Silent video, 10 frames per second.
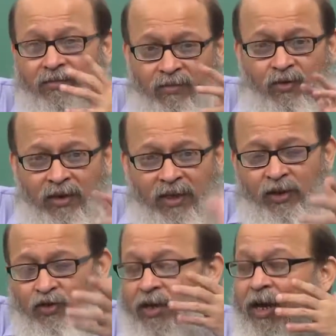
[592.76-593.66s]
what is
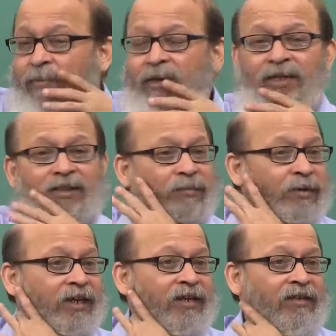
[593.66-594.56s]
actually happening in the
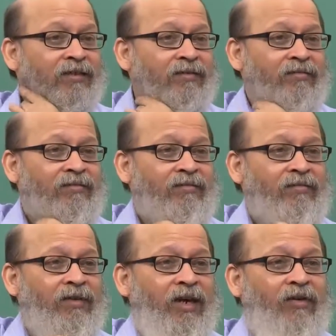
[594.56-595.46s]
brain
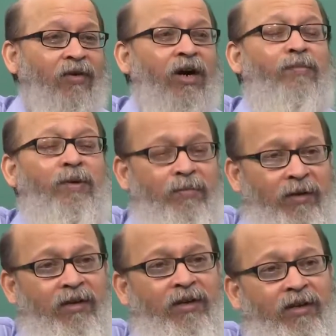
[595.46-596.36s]
and why
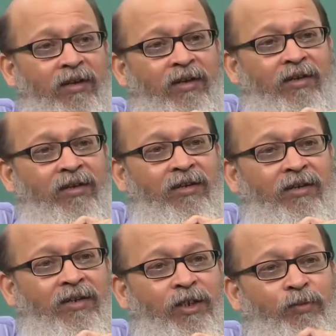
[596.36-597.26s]
people,
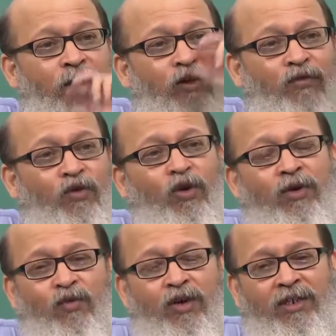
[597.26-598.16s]
in spite of
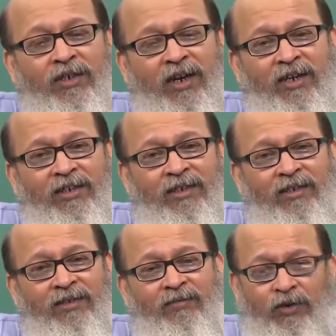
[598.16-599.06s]
knowing what is right,
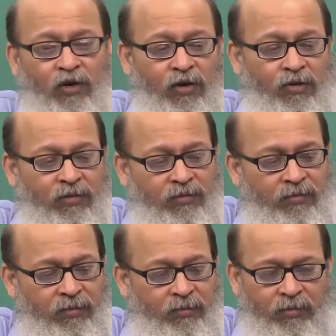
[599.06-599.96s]
we all know,
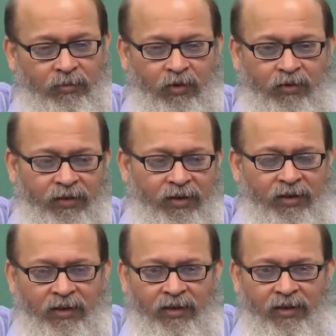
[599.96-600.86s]
do not we?
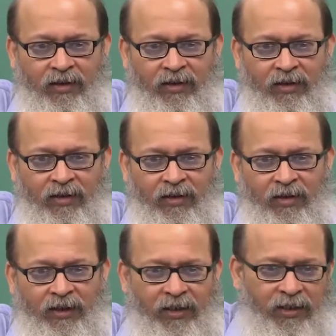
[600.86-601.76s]

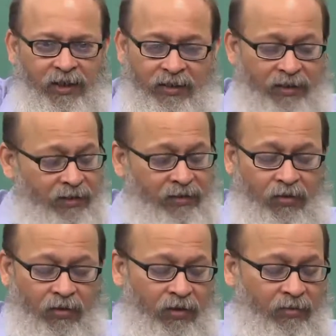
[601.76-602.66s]
As I said, this
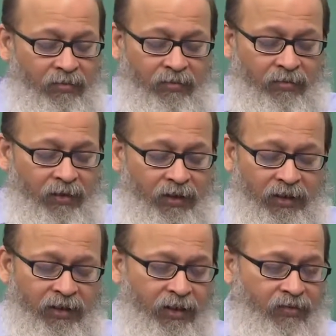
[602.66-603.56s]
whole lecture
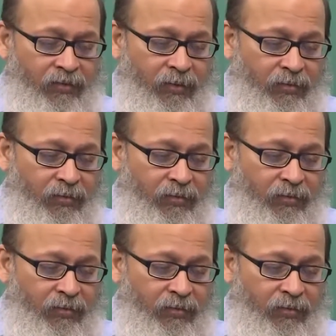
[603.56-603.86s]
series will be